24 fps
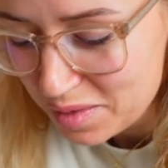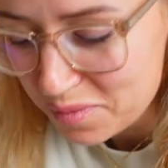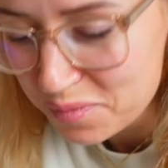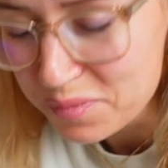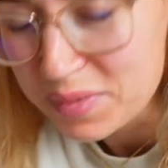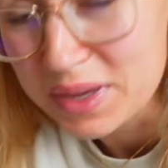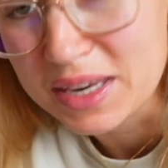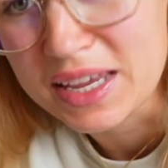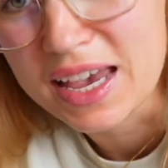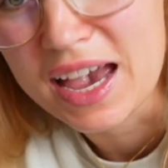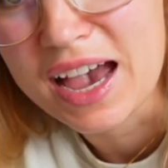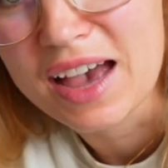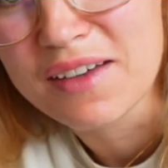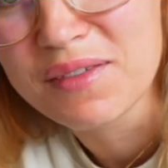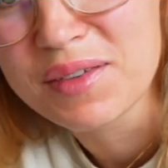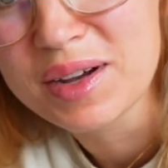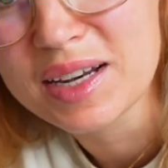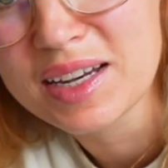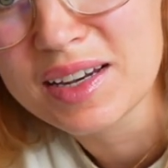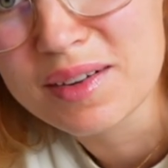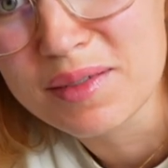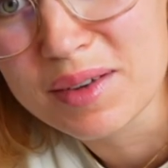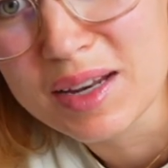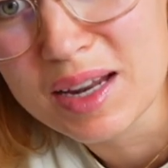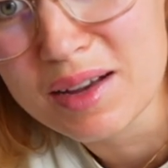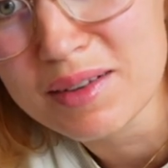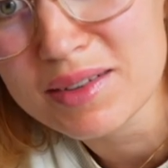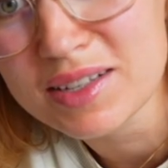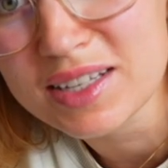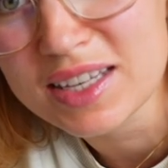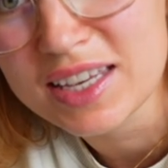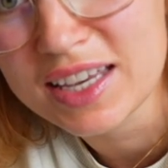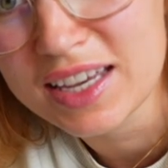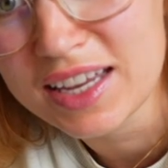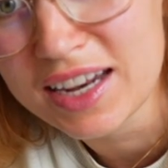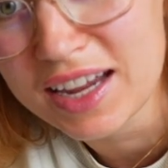But yeah, when I was
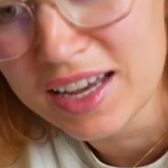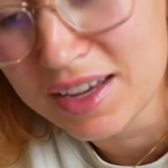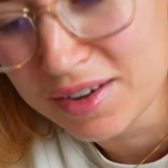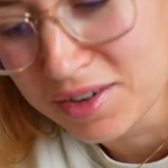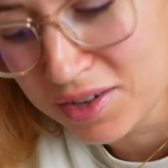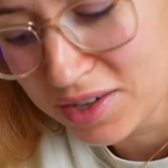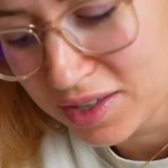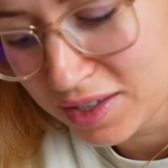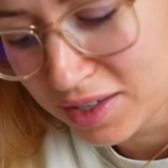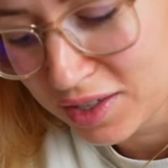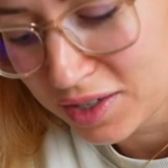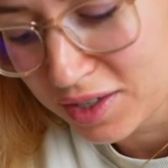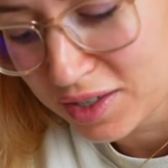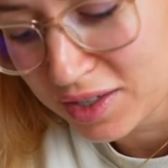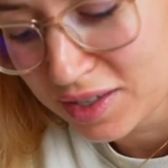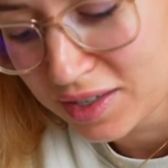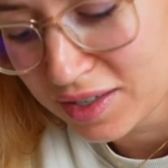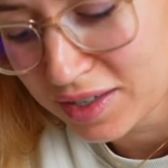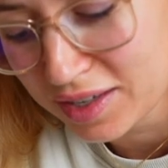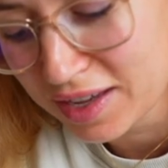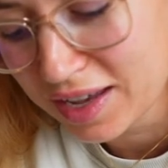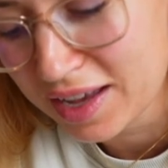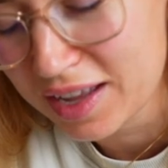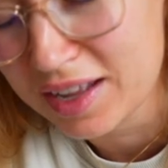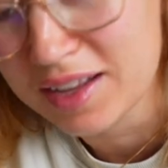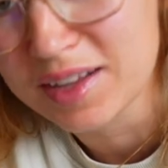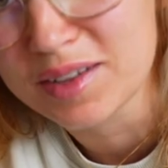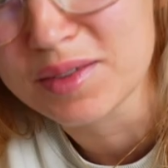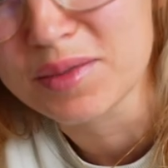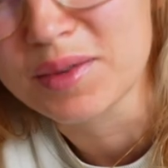a kid, I usually just held